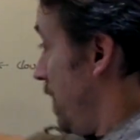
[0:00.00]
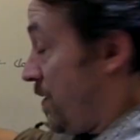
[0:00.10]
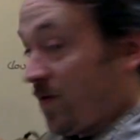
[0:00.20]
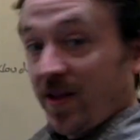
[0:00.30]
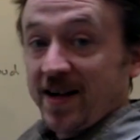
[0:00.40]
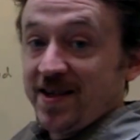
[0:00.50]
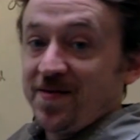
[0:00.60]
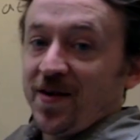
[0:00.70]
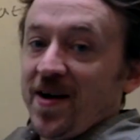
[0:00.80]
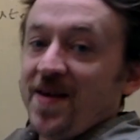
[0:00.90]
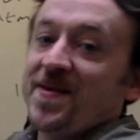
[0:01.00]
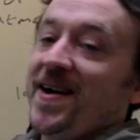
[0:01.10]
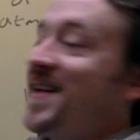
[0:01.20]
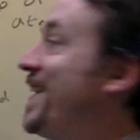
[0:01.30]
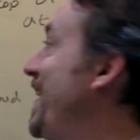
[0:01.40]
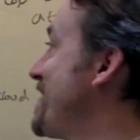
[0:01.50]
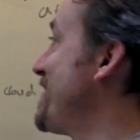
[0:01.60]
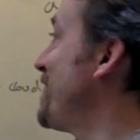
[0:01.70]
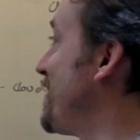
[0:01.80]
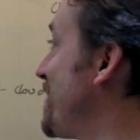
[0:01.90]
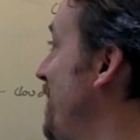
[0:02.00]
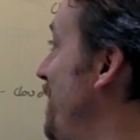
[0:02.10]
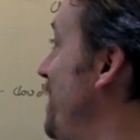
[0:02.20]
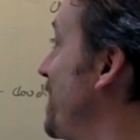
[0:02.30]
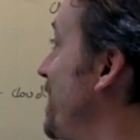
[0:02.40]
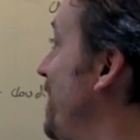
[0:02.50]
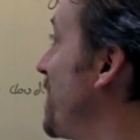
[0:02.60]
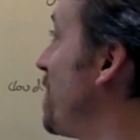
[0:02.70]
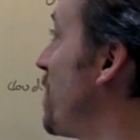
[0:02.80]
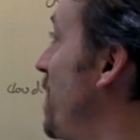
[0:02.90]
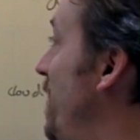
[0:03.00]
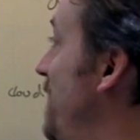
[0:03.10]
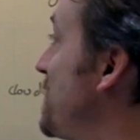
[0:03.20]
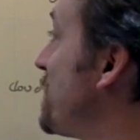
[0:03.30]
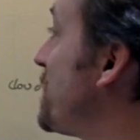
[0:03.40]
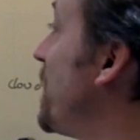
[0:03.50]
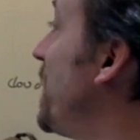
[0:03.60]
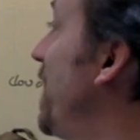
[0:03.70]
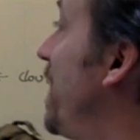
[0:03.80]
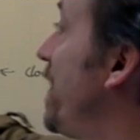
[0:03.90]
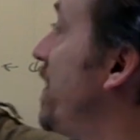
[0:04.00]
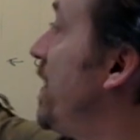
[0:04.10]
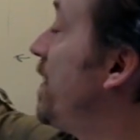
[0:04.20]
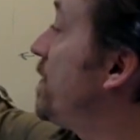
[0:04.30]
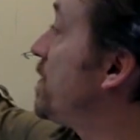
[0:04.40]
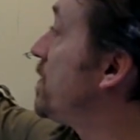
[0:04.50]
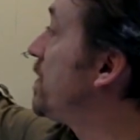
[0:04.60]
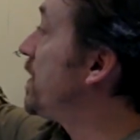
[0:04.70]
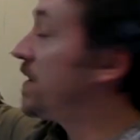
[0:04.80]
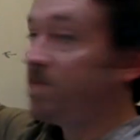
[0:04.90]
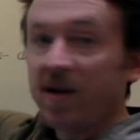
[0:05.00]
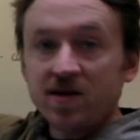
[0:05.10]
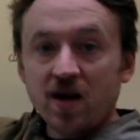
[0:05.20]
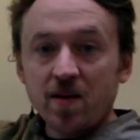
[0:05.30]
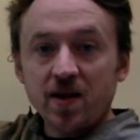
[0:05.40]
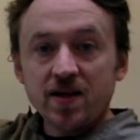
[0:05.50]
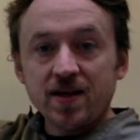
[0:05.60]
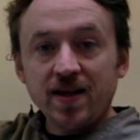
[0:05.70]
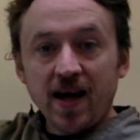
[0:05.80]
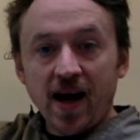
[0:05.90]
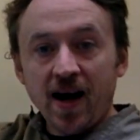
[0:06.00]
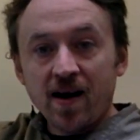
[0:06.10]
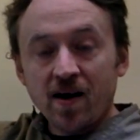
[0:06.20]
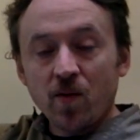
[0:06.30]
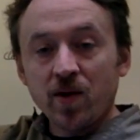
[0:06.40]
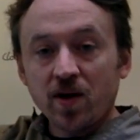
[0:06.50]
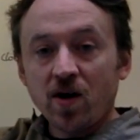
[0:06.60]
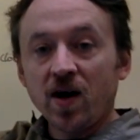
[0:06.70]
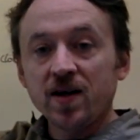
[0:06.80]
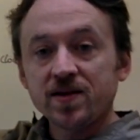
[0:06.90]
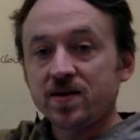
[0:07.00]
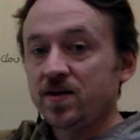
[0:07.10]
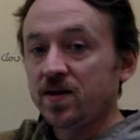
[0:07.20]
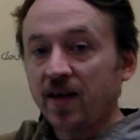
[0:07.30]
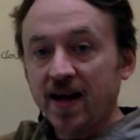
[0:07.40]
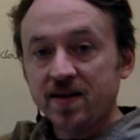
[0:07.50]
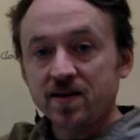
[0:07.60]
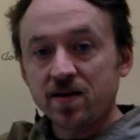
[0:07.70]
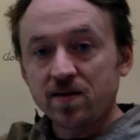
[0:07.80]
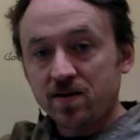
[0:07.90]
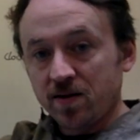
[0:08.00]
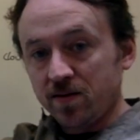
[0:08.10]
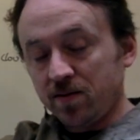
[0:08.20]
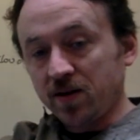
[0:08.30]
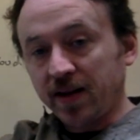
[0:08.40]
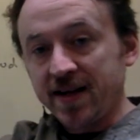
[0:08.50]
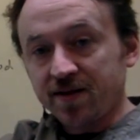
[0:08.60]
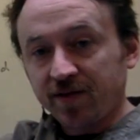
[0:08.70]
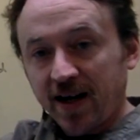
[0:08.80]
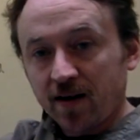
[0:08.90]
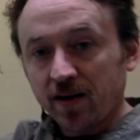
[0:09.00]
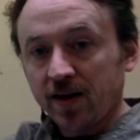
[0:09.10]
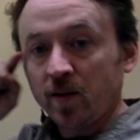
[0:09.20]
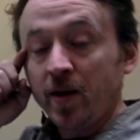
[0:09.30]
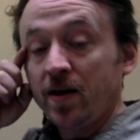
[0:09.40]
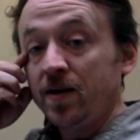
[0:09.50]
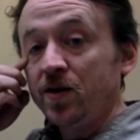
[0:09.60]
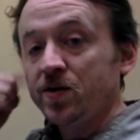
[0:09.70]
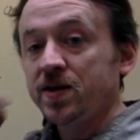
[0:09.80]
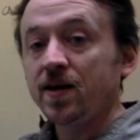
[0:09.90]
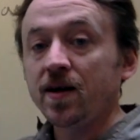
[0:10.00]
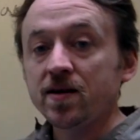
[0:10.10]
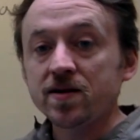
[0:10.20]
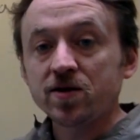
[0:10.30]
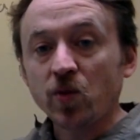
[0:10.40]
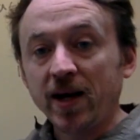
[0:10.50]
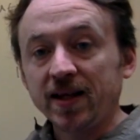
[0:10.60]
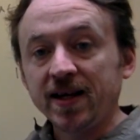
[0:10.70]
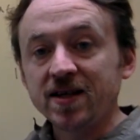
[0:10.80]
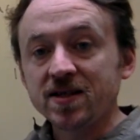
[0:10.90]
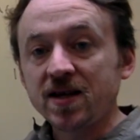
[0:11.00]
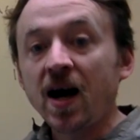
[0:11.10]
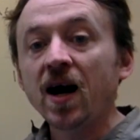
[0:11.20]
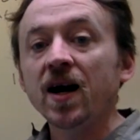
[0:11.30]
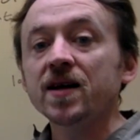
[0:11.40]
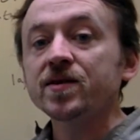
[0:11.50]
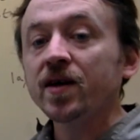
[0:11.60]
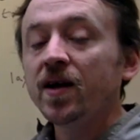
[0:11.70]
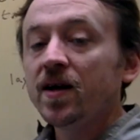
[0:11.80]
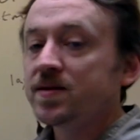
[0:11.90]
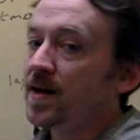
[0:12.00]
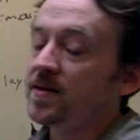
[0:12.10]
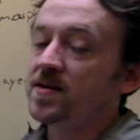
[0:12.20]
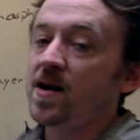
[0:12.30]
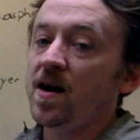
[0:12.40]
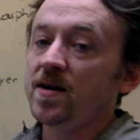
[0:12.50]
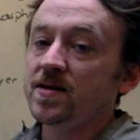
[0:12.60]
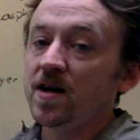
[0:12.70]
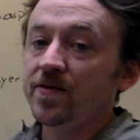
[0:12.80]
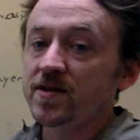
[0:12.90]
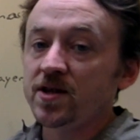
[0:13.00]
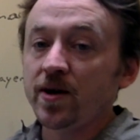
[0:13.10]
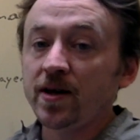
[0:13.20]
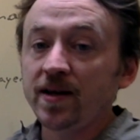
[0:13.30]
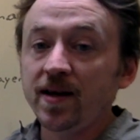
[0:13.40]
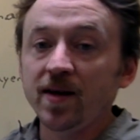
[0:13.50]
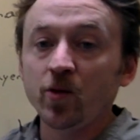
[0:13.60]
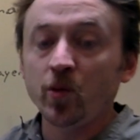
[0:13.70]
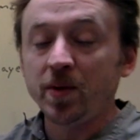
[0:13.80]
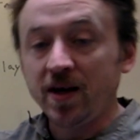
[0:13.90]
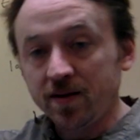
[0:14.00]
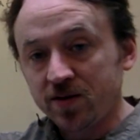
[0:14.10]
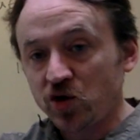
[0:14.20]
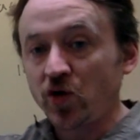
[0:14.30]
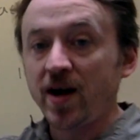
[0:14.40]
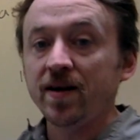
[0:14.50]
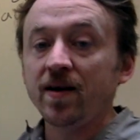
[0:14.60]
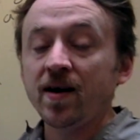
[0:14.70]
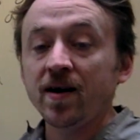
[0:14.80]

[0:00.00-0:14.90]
reflects infrared radiation, which is why the global warming issues. But the little bit of turbulence in the air will cause the light to flicker a little bit, and then you see it as twinkling stars. It's not the star itself is twinkling; it would be straight